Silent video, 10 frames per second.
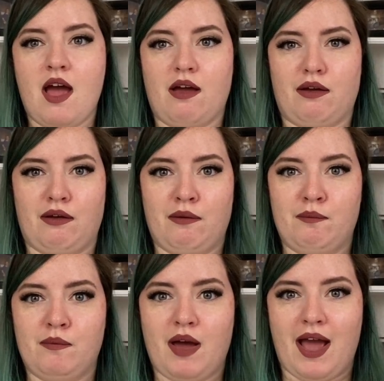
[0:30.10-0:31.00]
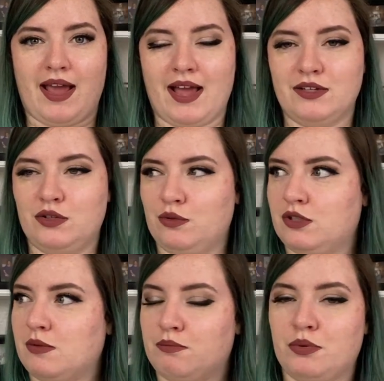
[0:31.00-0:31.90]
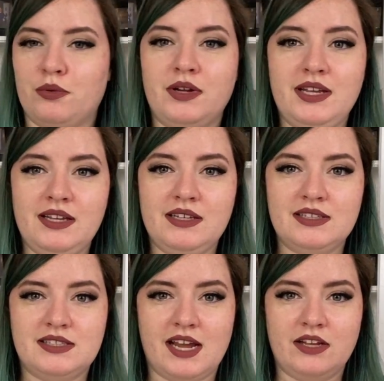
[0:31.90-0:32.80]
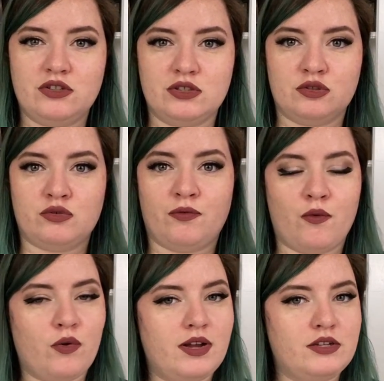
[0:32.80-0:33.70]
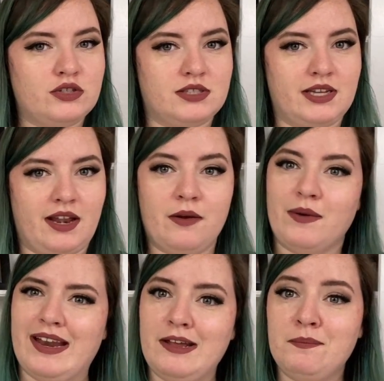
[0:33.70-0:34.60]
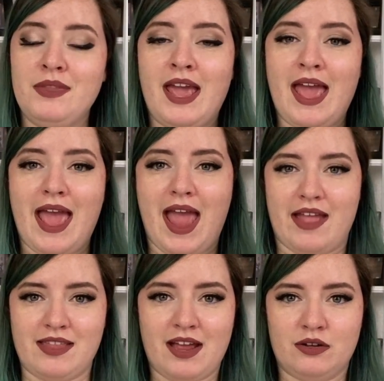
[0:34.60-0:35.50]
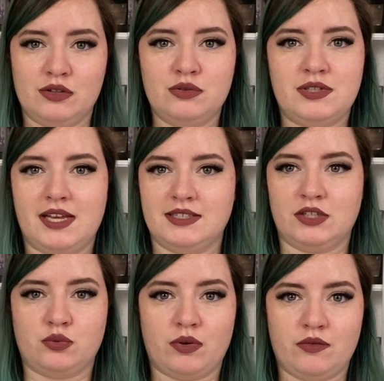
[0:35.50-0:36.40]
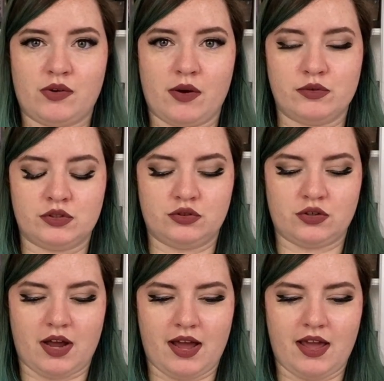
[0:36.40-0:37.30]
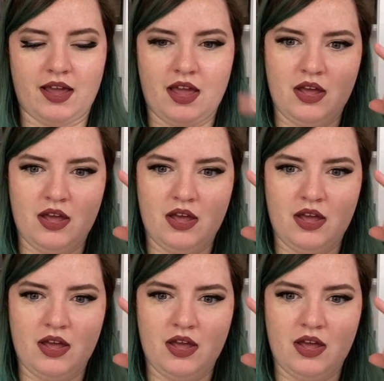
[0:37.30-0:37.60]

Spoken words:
I had to do some pre-stages for it just to get it ready. And that glue takes like 24 hours to dry.